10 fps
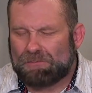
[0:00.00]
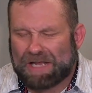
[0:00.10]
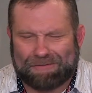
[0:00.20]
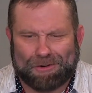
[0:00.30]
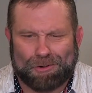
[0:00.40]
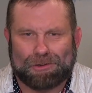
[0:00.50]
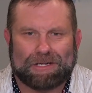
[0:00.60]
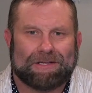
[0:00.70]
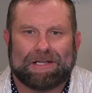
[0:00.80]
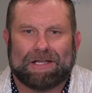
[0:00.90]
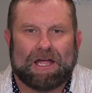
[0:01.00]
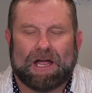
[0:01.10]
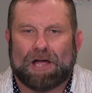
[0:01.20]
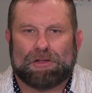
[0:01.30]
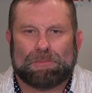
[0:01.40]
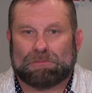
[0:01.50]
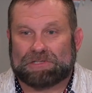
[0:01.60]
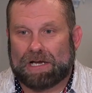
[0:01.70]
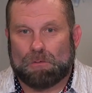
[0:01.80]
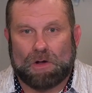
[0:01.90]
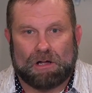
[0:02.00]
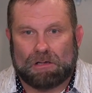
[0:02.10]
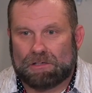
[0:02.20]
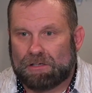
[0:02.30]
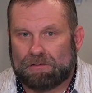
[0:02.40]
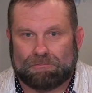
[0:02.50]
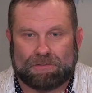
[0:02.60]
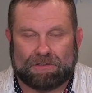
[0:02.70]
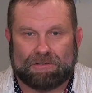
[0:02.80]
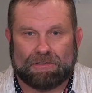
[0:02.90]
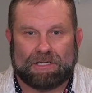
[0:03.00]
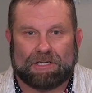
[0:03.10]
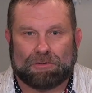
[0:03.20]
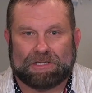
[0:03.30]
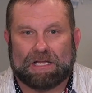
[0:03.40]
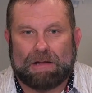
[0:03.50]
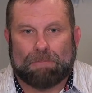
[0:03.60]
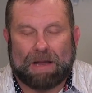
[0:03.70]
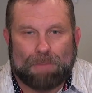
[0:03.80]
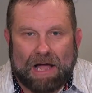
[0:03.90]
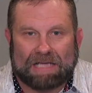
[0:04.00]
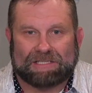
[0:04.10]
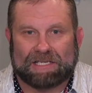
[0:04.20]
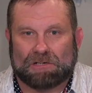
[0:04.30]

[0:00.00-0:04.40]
I've heard other people say, well, my boss